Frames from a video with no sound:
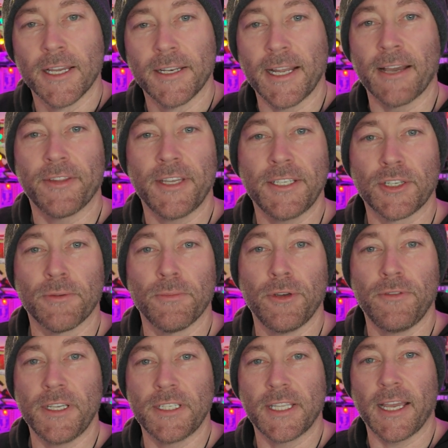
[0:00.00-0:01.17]
Now, these are
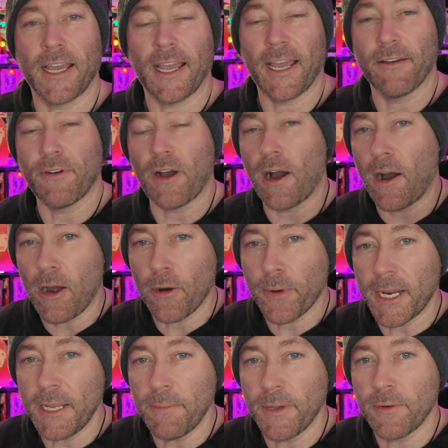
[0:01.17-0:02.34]
movies that have
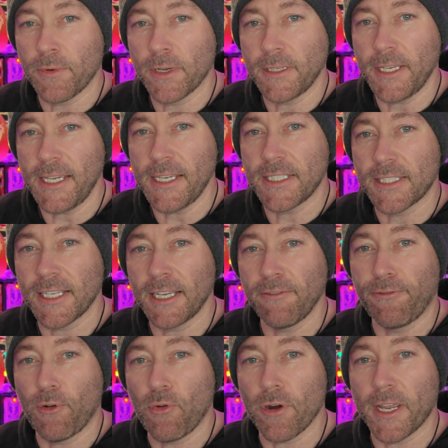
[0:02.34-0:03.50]
already been released in
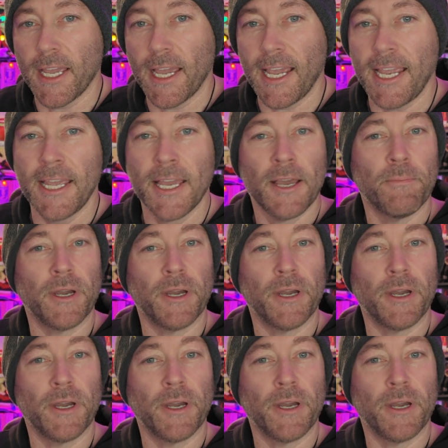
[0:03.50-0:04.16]
4K,